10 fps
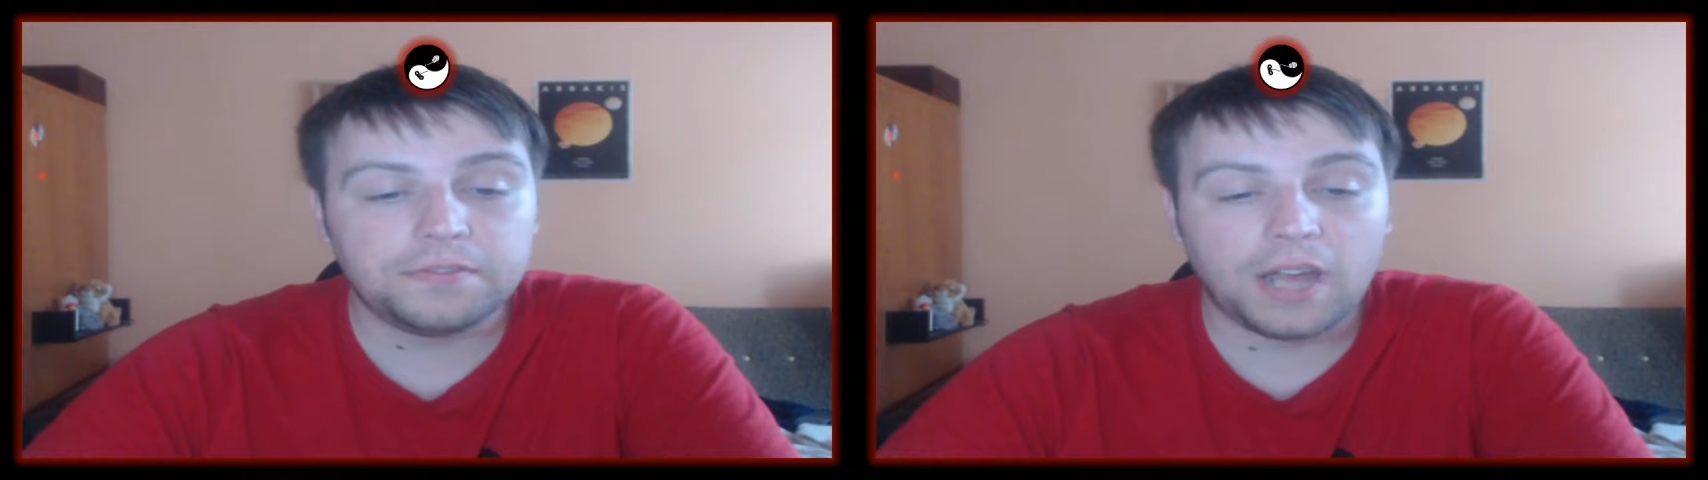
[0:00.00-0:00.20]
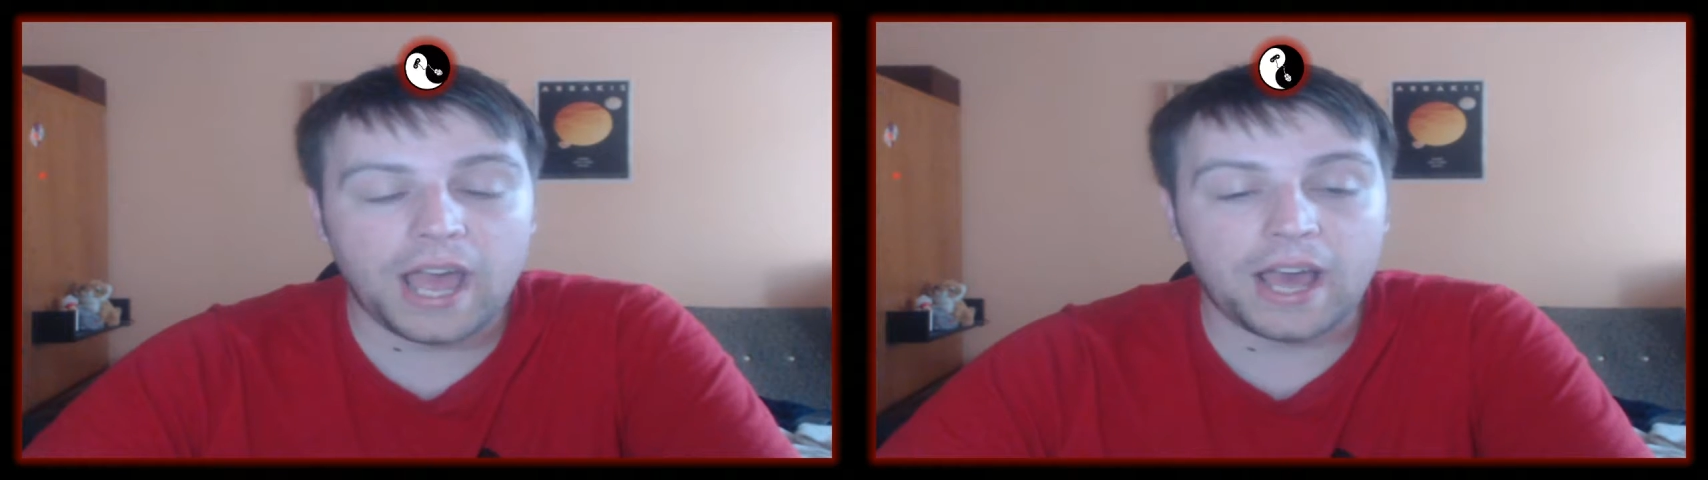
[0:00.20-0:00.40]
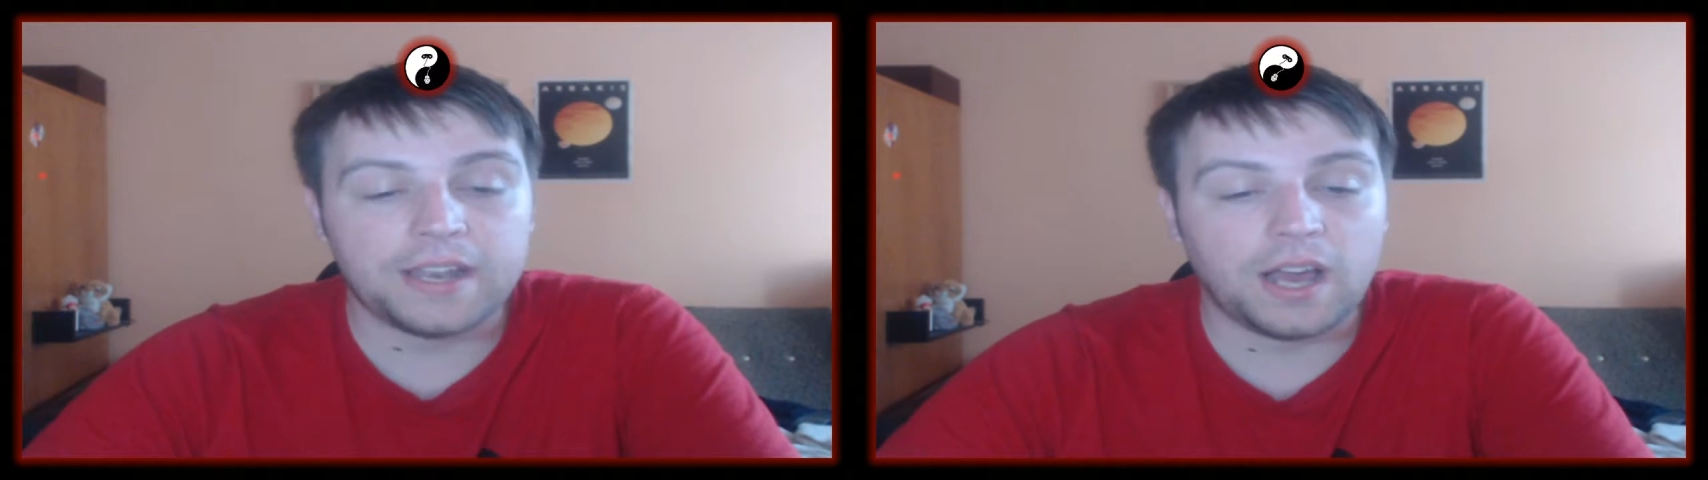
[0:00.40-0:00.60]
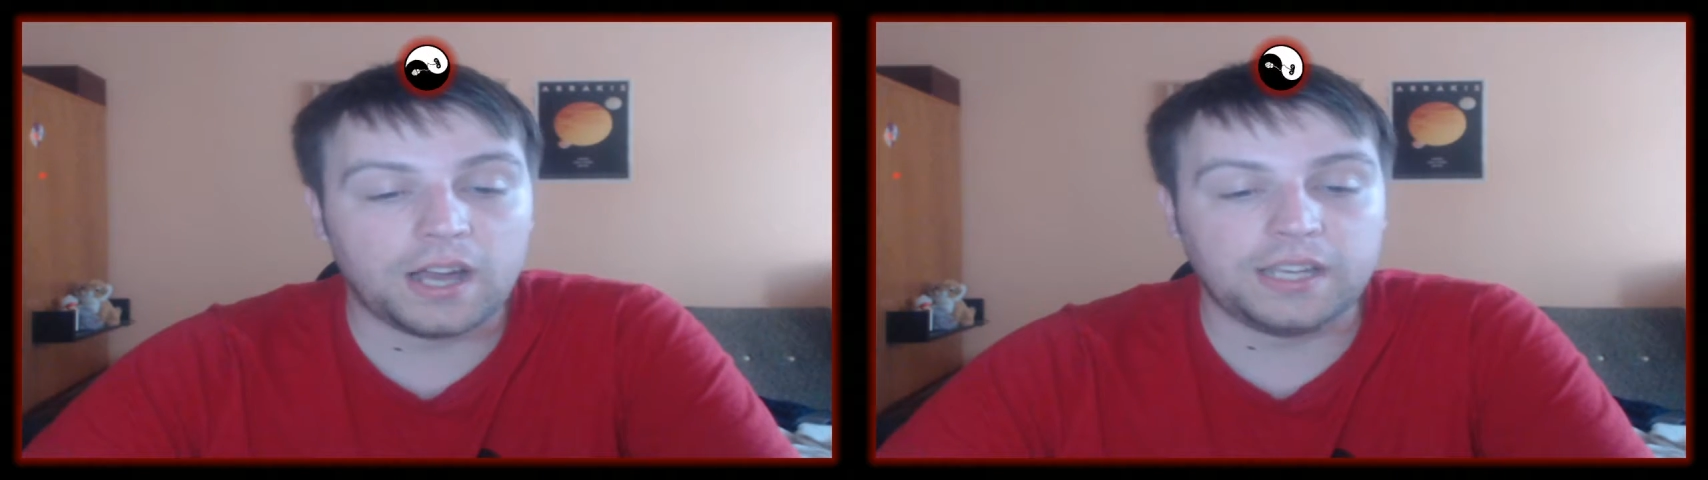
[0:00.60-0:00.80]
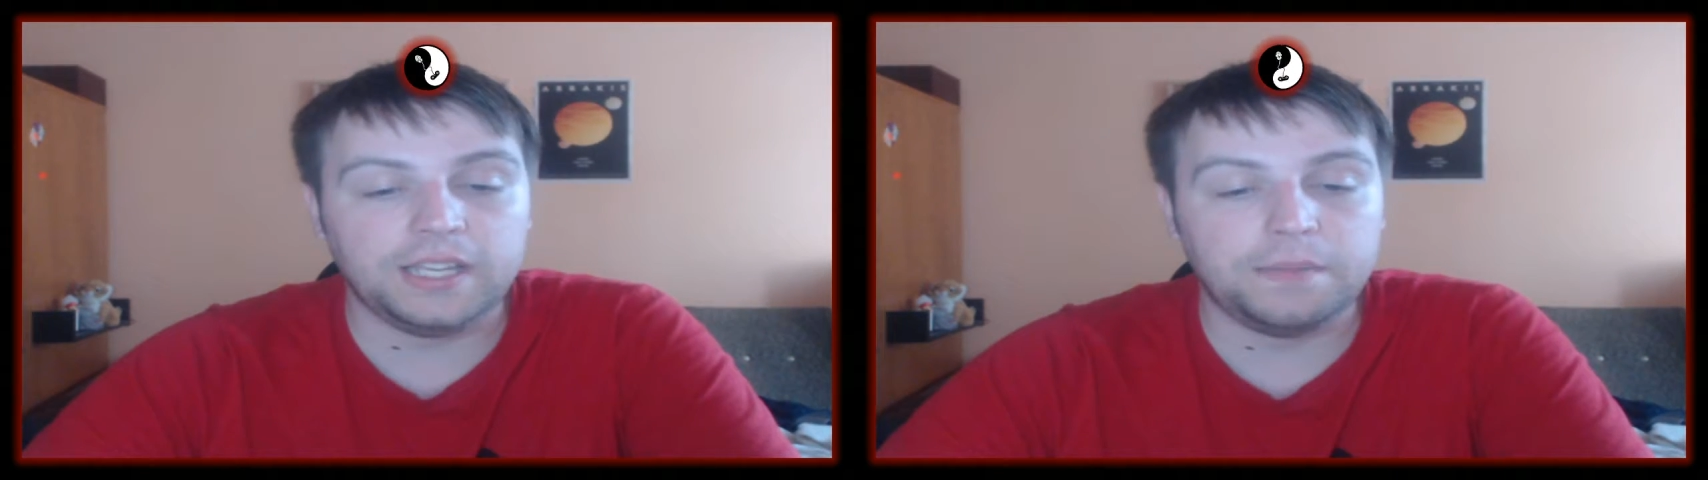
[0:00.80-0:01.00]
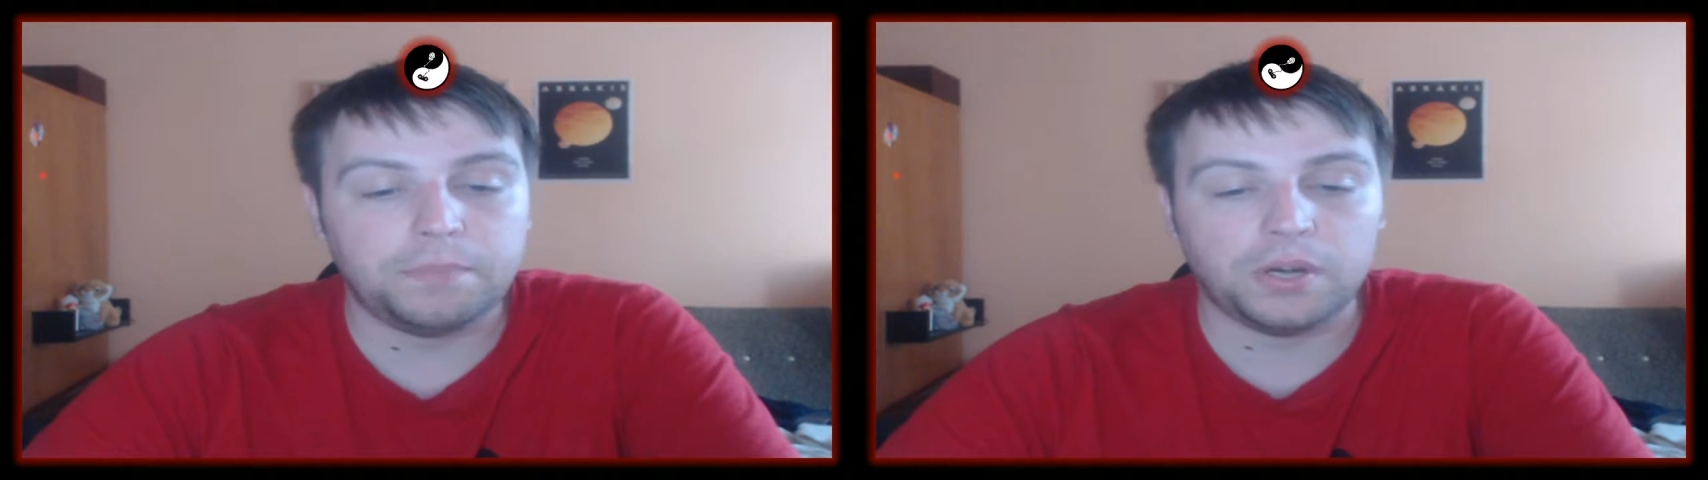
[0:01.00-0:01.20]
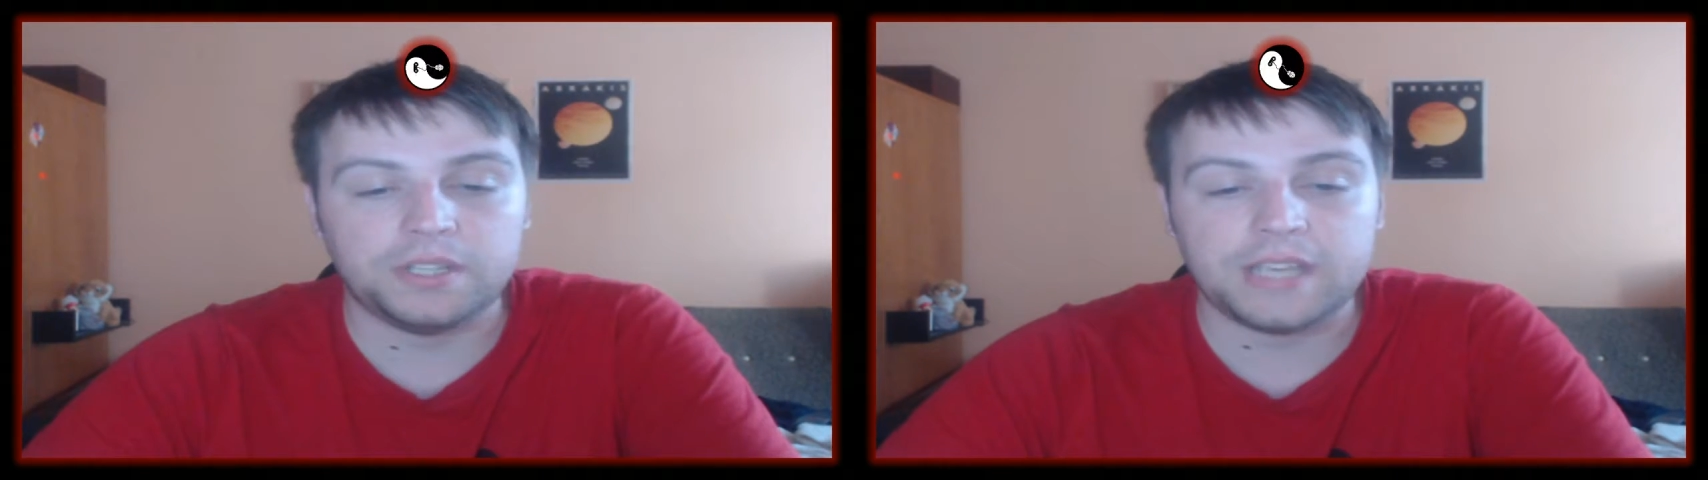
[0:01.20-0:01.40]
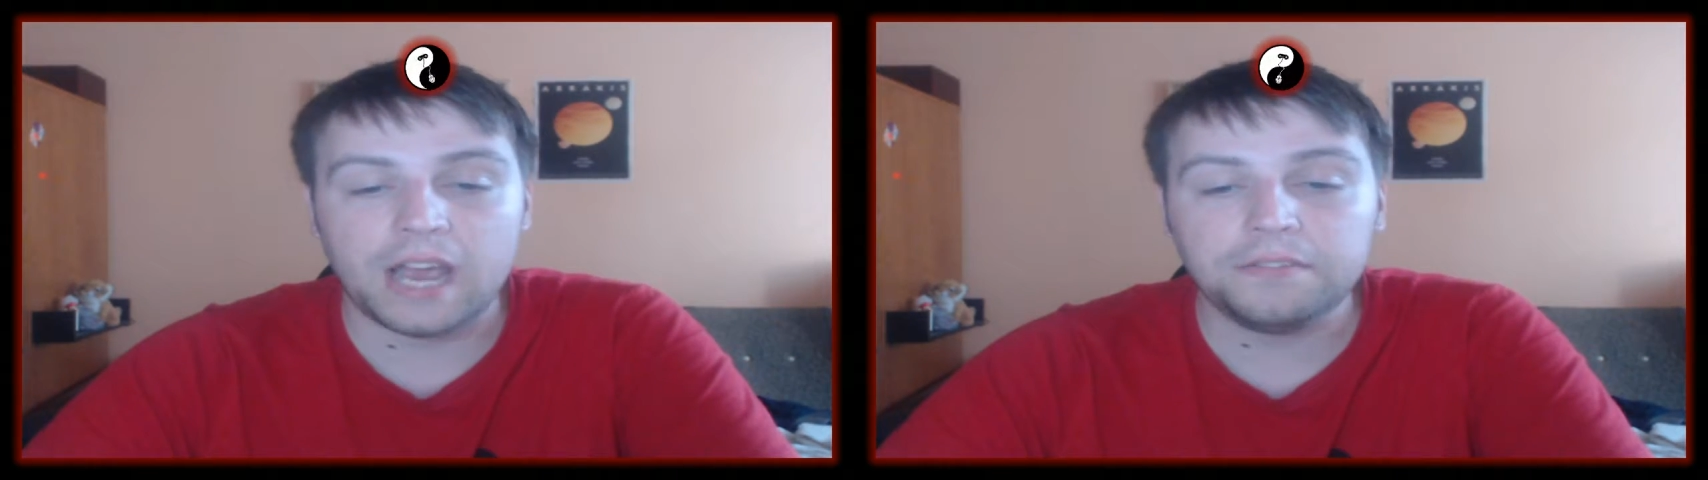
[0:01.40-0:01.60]
at
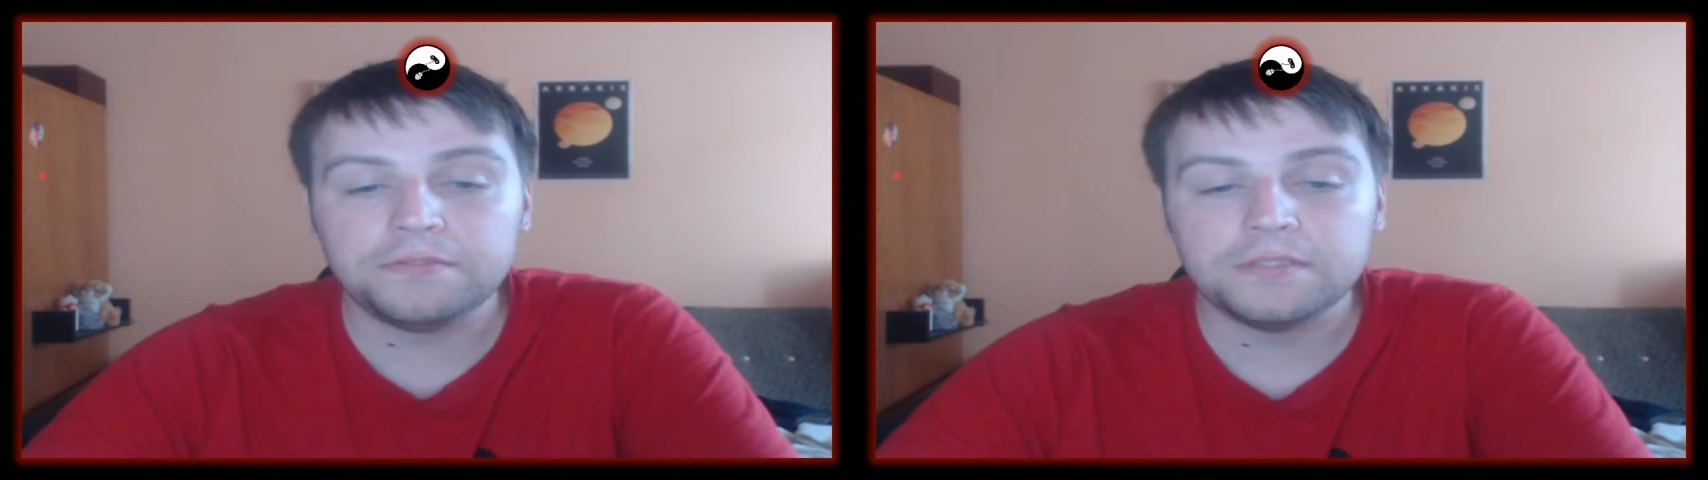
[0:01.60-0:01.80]
HoneyPodDev